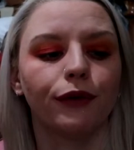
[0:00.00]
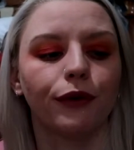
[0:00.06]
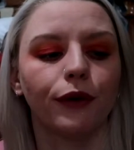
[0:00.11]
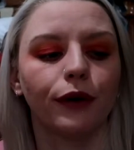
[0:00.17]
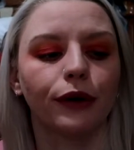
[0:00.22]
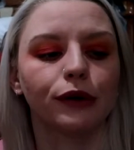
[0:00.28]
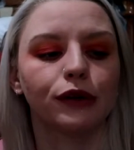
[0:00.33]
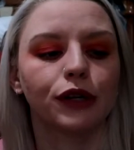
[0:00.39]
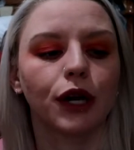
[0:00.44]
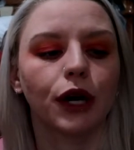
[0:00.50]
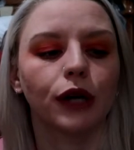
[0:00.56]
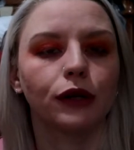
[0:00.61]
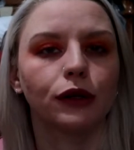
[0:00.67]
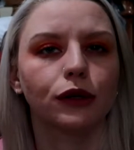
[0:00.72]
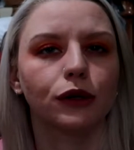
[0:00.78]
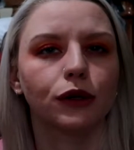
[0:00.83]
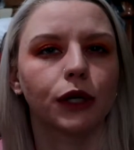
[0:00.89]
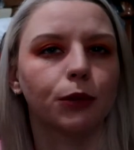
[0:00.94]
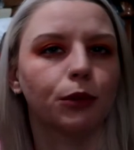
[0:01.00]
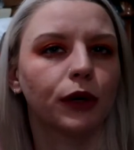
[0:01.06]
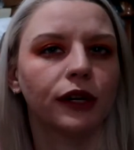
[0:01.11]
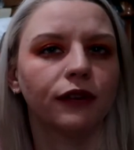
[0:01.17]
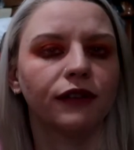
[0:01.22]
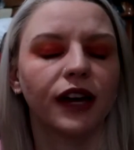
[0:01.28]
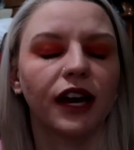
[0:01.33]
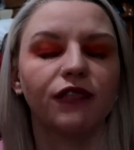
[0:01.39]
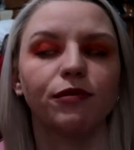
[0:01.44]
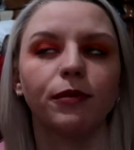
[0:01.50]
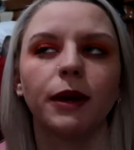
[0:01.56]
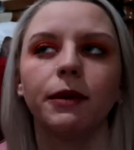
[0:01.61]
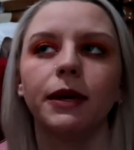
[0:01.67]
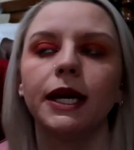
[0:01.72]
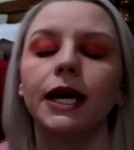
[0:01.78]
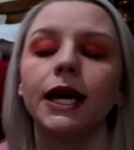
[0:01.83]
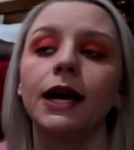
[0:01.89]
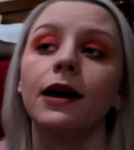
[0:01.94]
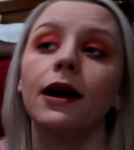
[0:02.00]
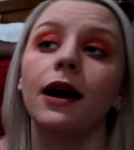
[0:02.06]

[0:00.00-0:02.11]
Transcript: 4 stars, 3.5 maybe.